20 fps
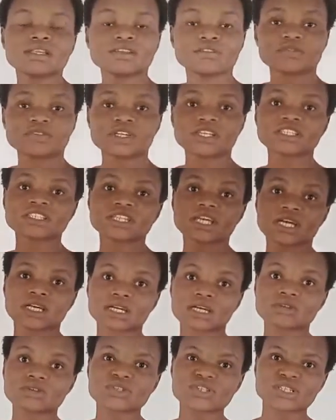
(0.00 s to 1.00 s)
financial
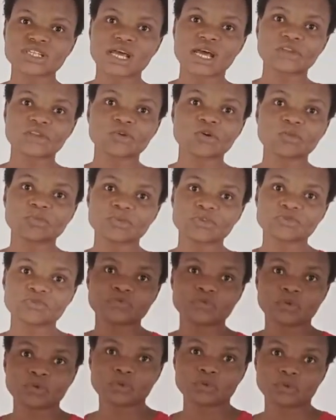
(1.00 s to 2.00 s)
accounting are not being
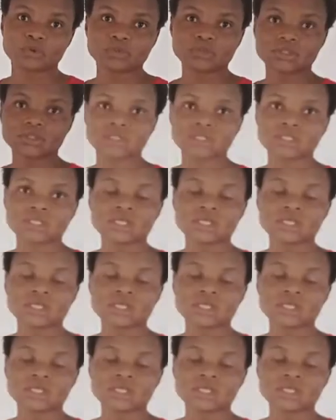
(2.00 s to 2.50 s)
followed,